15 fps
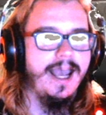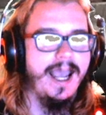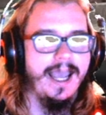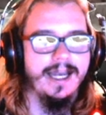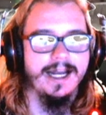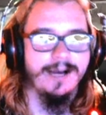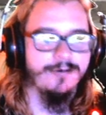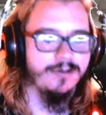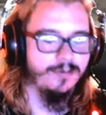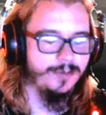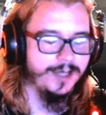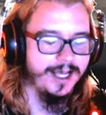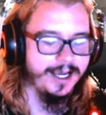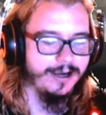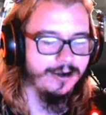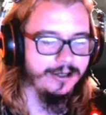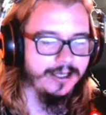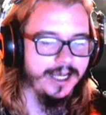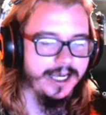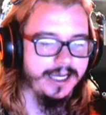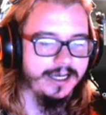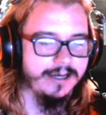And I was playing on,
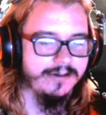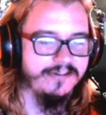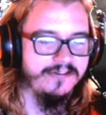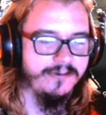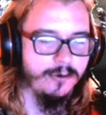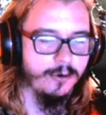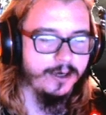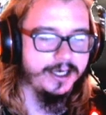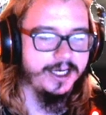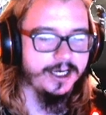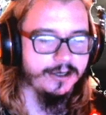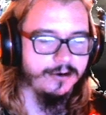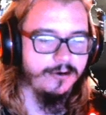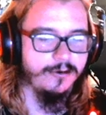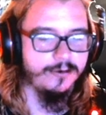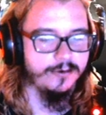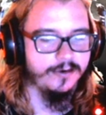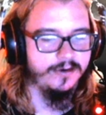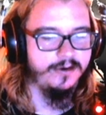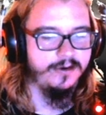like, a 4-year-old